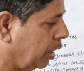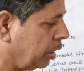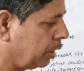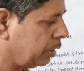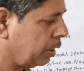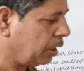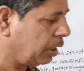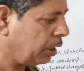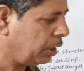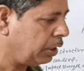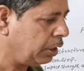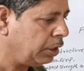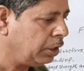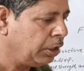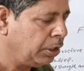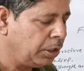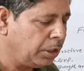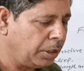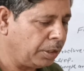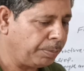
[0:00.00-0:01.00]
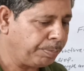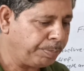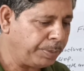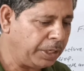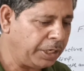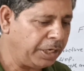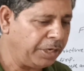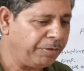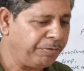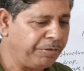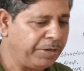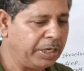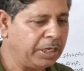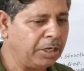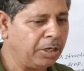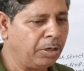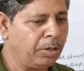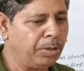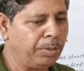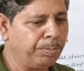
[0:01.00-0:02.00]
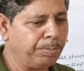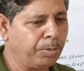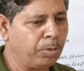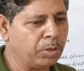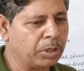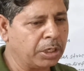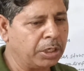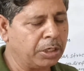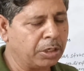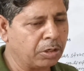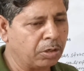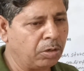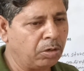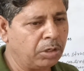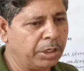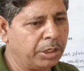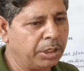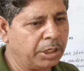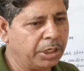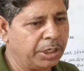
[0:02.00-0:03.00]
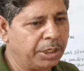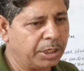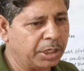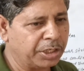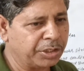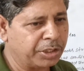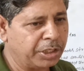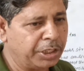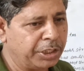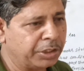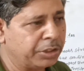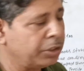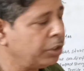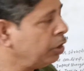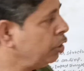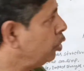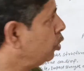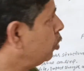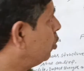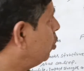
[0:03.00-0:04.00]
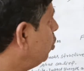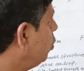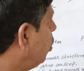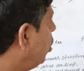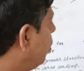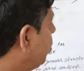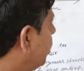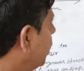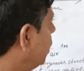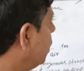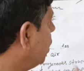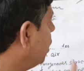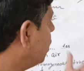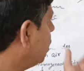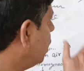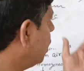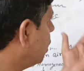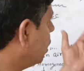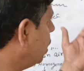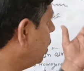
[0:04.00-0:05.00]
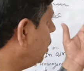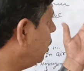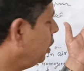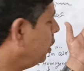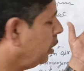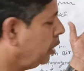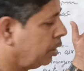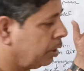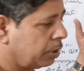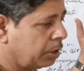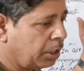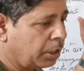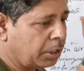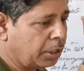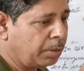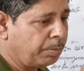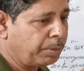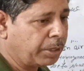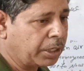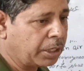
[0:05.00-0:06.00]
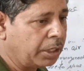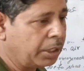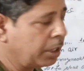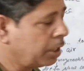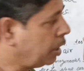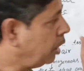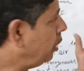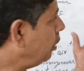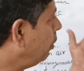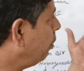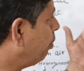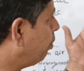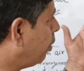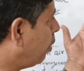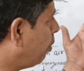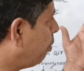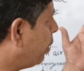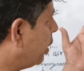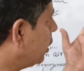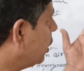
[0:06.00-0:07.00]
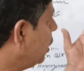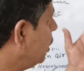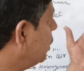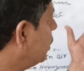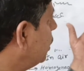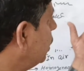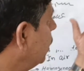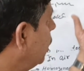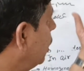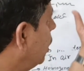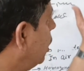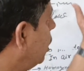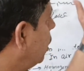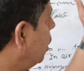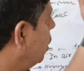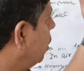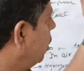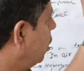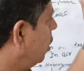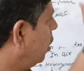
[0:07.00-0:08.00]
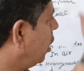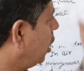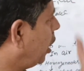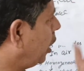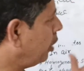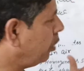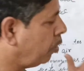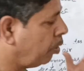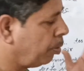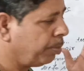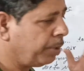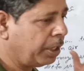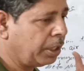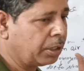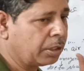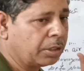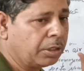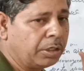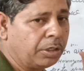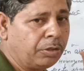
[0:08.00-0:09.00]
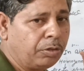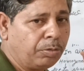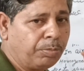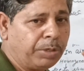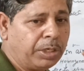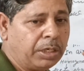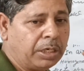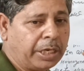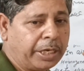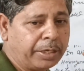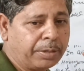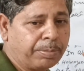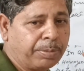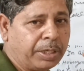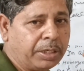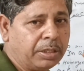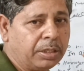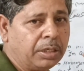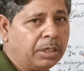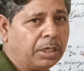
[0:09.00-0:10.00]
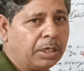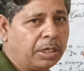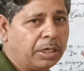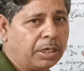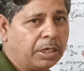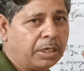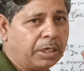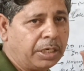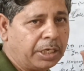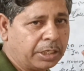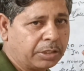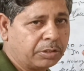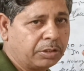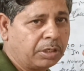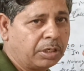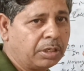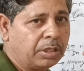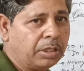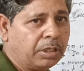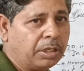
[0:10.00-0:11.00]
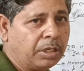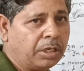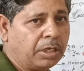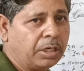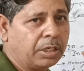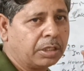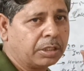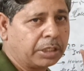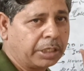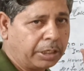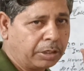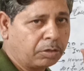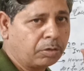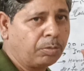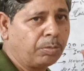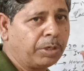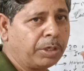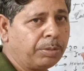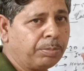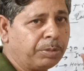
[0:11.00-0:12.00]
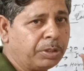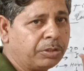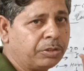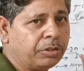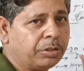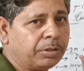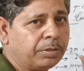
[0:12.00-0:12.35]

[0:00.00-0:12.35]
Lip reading: generally play a very important role in industries to obtain the certain mechanical properties. I hope that you will like my lecture. Thank you very much.